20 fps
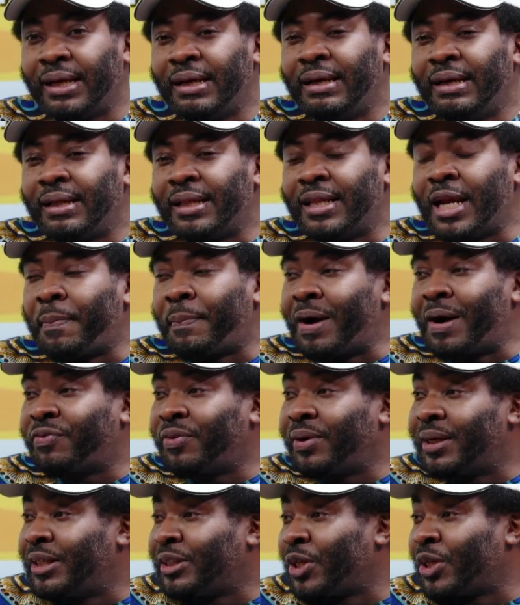Okay. Then apart
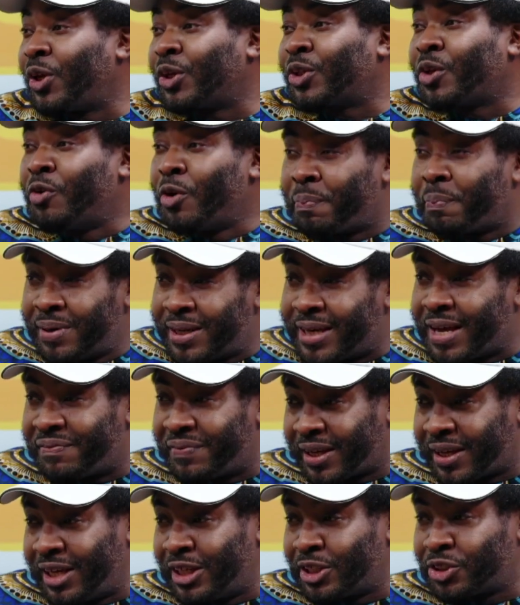from that, there's a lot of open
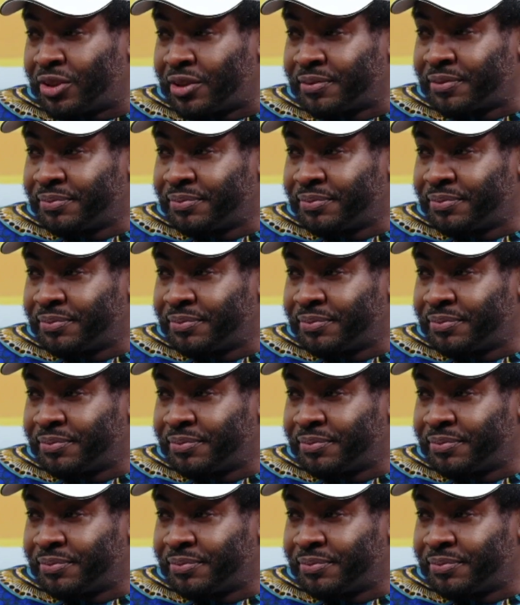defecation